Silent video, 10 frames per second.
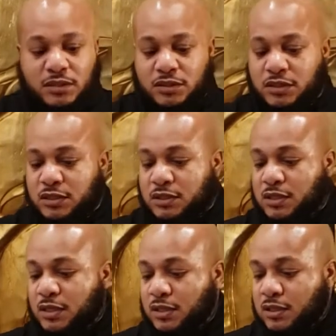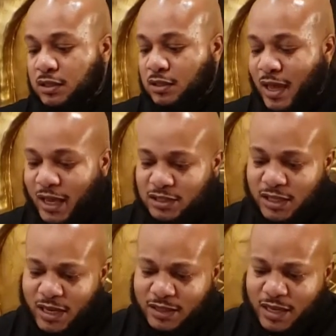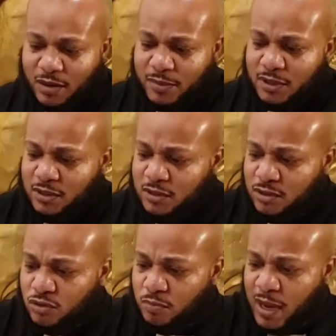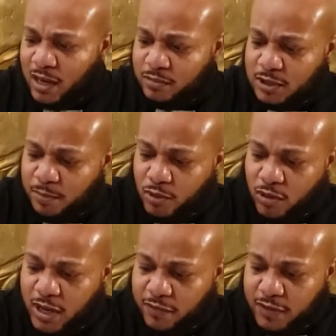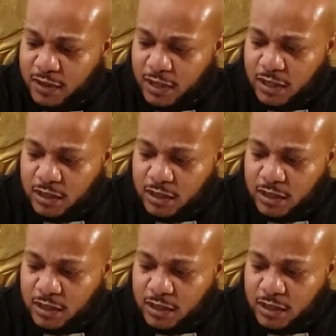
just to get the, actually I think I'm gonna do bottoms up on everything.